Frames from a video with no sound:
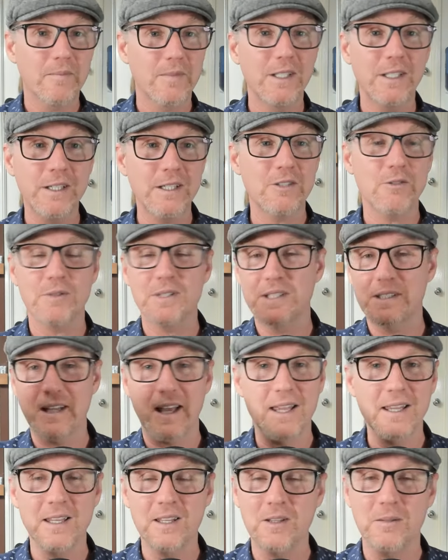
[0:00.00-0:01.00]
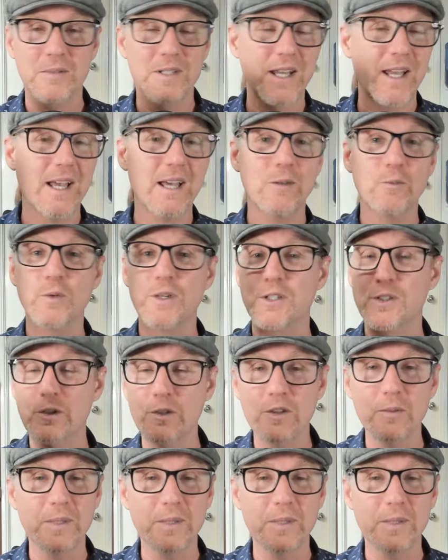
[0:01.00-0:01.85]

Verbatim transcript: Linda is taking them down. We do